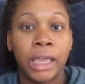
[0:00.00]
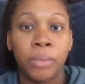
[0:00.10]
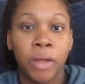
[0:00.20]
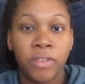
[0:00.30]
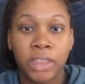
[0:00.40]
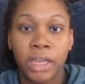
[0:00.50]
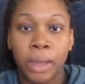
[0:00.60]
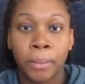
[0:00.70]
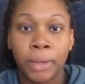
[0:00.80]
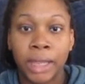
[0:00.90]
keep everything
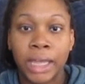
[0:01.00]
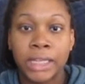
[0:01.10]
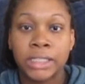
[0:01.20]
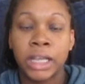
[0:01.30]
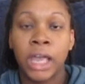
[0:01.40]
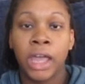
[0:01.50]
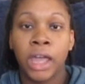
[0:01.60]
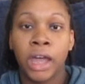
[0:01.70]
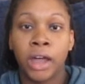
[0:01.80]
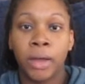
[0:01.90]
in place
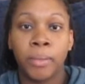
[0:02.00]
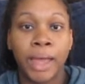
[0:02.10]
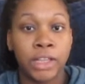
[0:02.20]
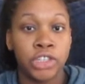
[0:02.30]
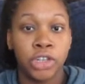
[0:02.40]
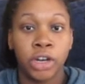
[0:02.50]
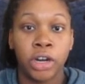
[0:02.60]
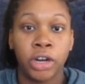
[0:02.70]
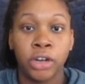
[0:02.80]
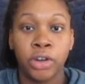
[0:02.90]
as
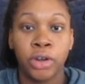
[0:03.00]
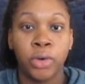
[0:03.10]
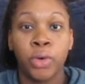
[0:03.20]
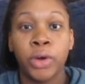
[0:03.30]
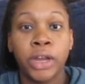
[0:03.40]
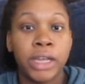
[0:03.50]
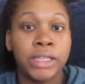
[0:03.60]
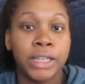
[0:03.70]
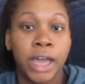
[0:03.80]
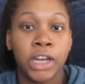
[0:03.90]
your
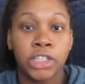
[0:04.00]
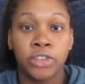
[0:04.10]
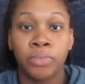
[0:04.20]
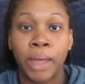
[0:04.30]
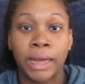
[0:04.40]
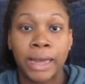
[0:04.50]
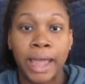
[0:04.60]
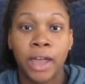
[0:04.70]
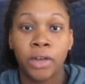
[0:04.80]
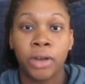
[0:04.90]
organs kind of shift back
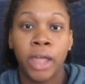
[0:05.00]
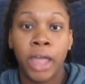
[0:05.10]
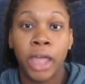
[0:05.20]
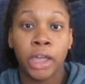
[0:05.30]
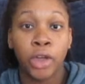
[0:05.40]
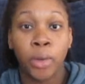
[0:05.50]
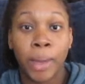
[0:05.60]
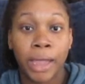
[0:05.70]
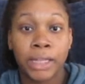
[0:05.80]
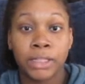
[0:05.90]
down and go
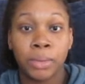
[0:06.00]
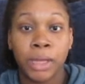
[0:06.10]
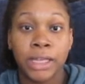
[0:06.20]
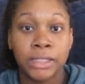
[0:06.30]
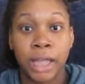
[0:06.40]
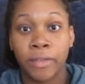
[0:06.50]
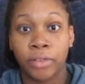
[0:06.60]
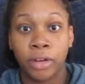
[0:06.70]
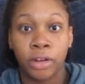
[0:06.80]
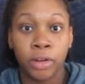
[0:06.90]
back into place
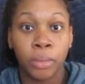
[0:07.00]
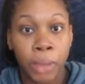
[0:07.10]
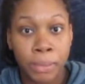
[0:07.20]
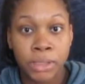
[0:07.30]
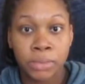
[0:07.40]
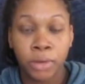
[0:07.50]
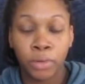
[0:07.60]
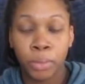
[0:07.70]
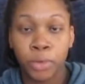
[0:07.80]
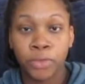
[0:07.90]
after baby's been
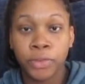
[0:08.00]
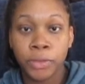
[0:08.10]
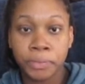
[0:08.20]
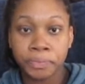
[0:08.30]
removed.